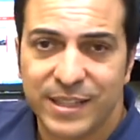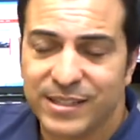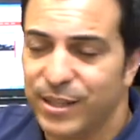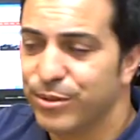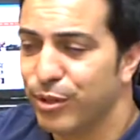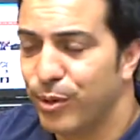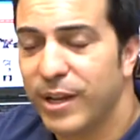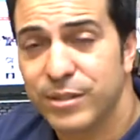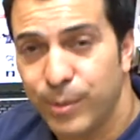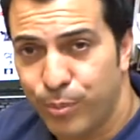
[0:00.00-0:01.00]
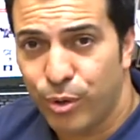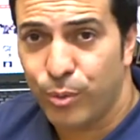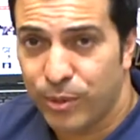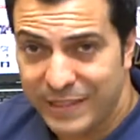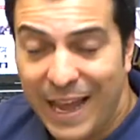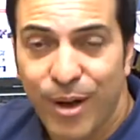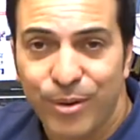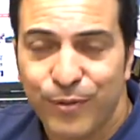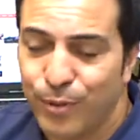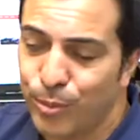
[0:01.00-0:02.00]
as sales across the board were down
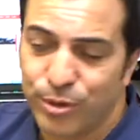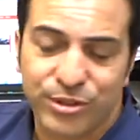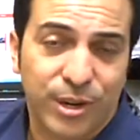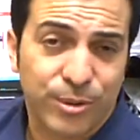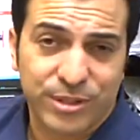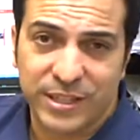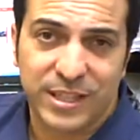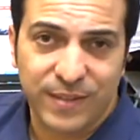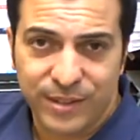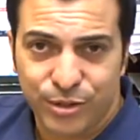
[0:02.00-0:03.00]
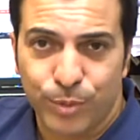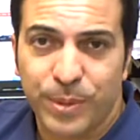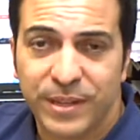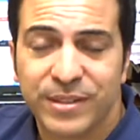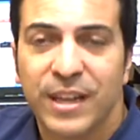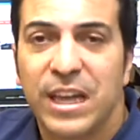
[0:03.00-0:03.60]
for motorcycles, ATVs, dirt bikes,